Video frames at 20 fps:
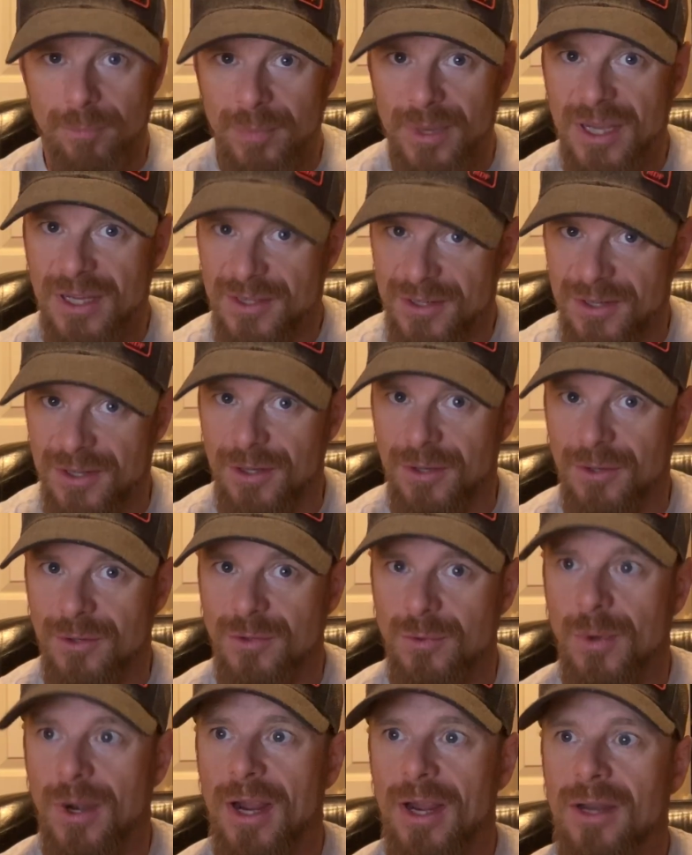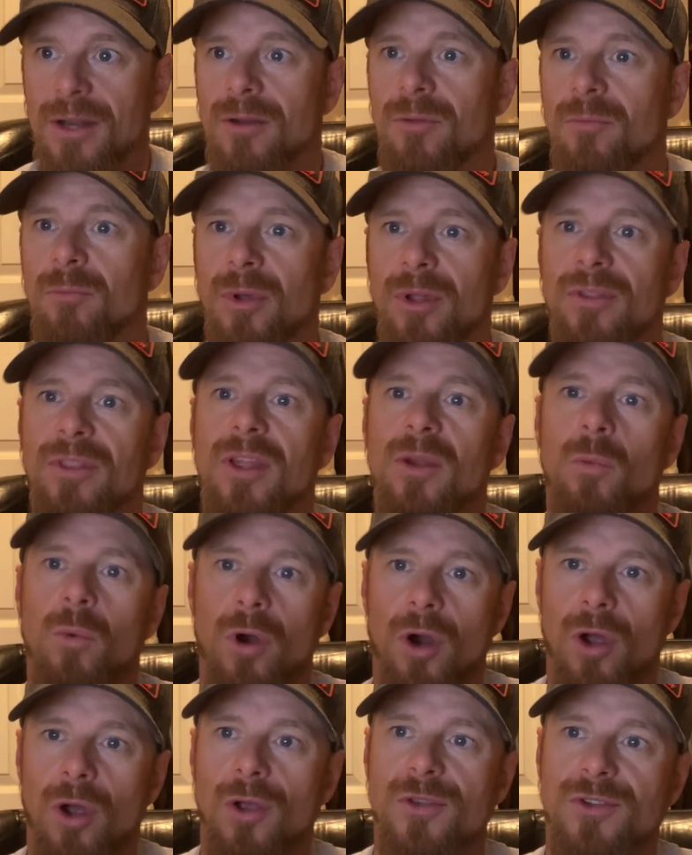peace deals, right? But then
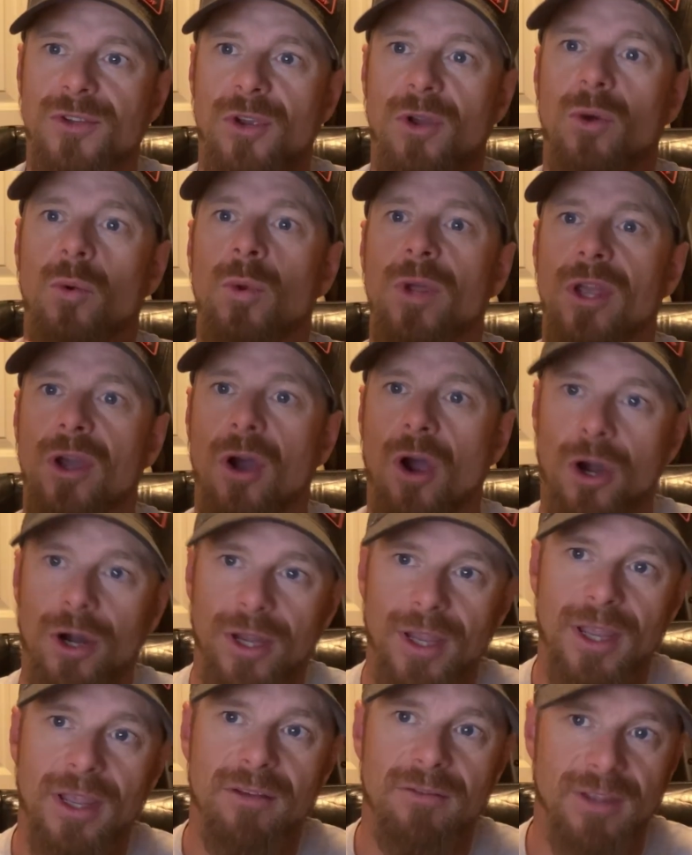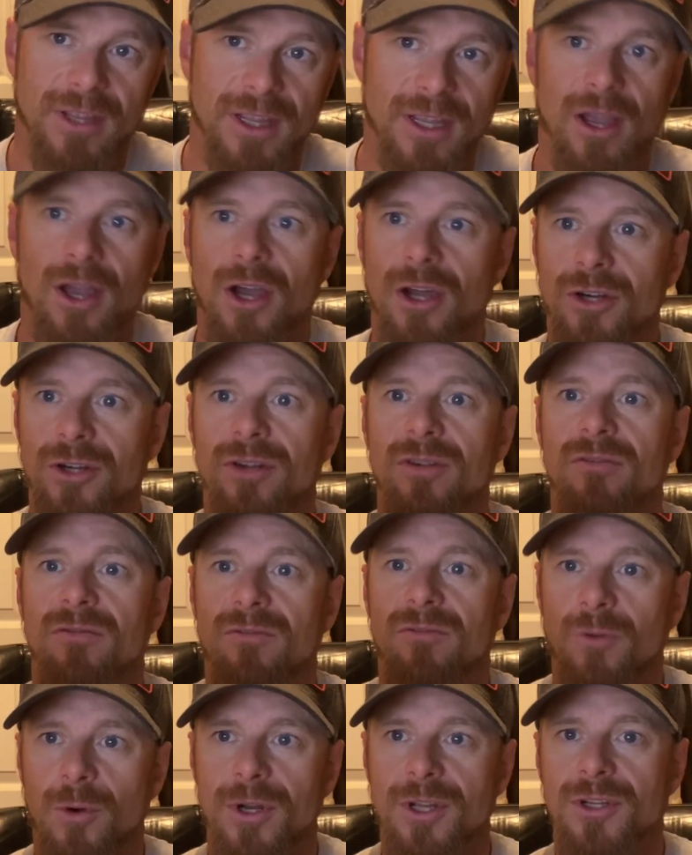we are giving
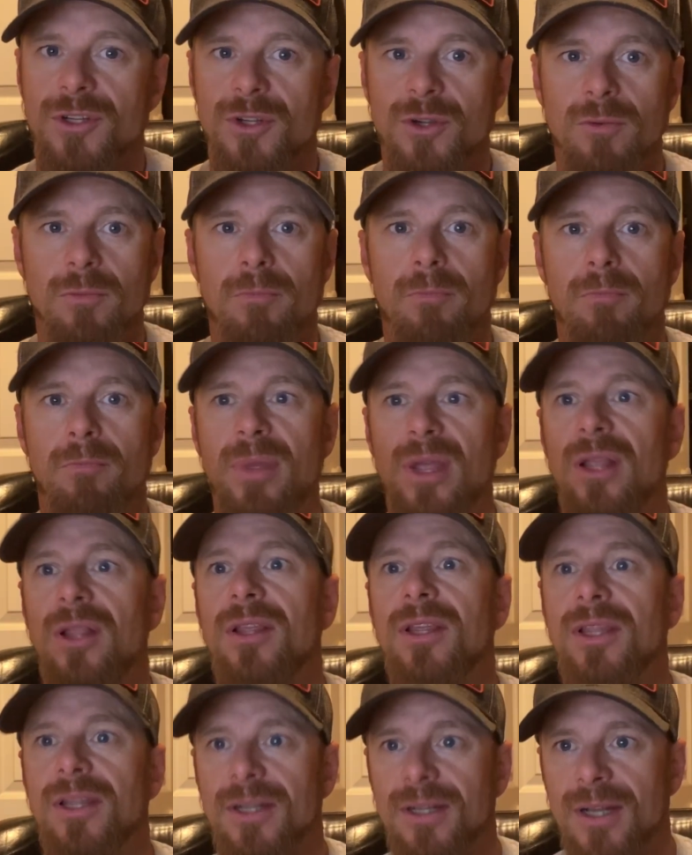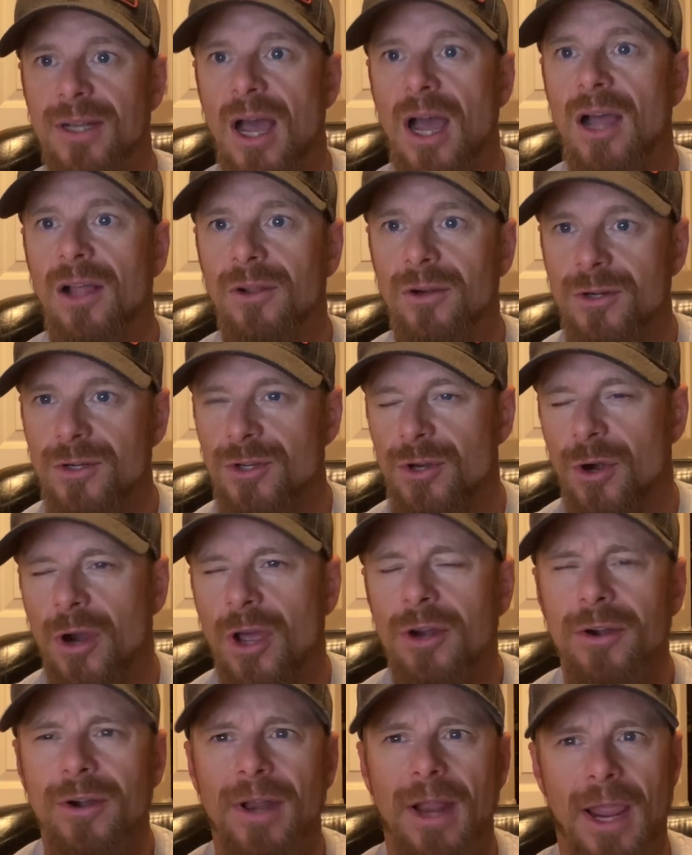$142 billion, or
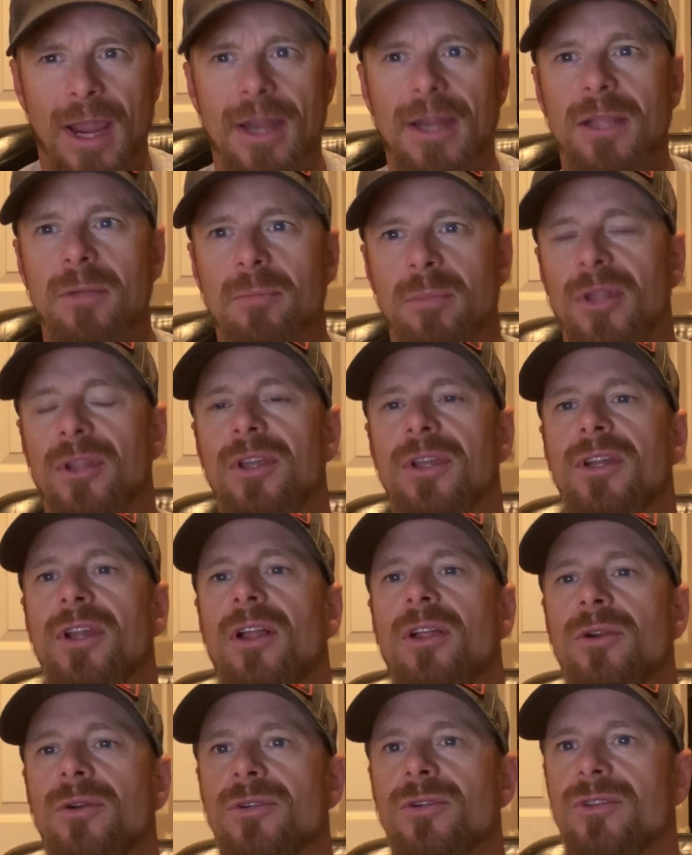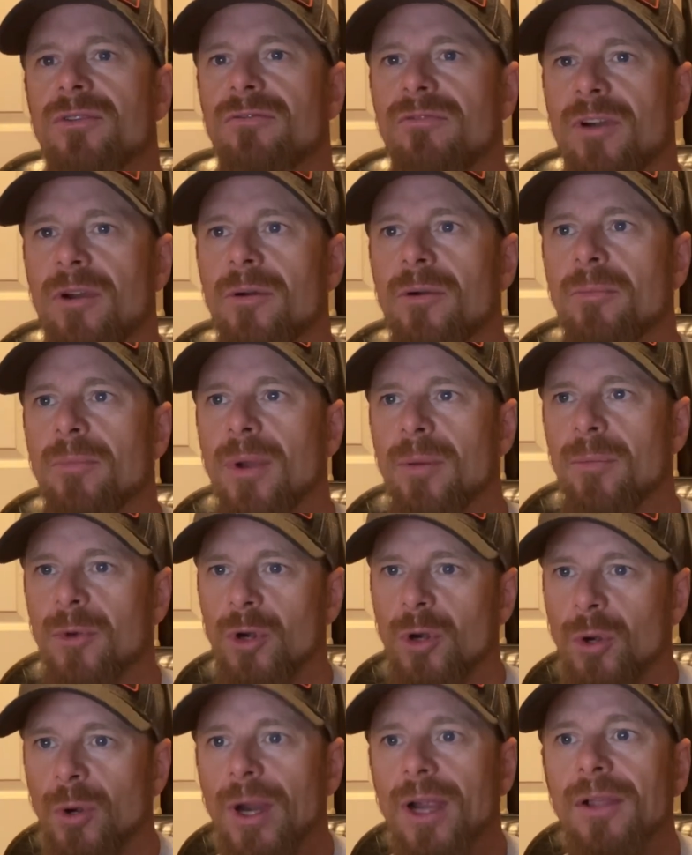$180 billion, if I remember
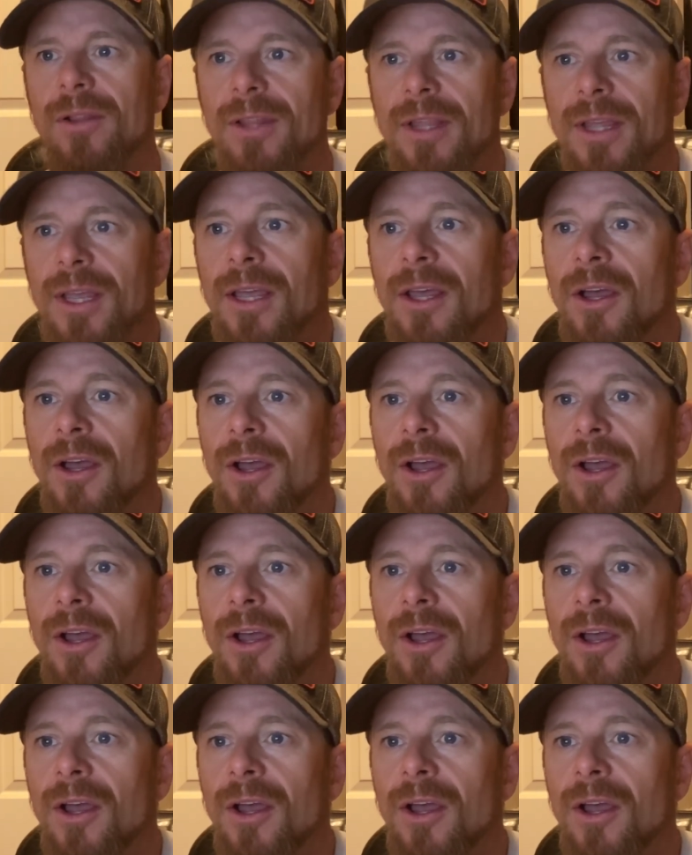correctly,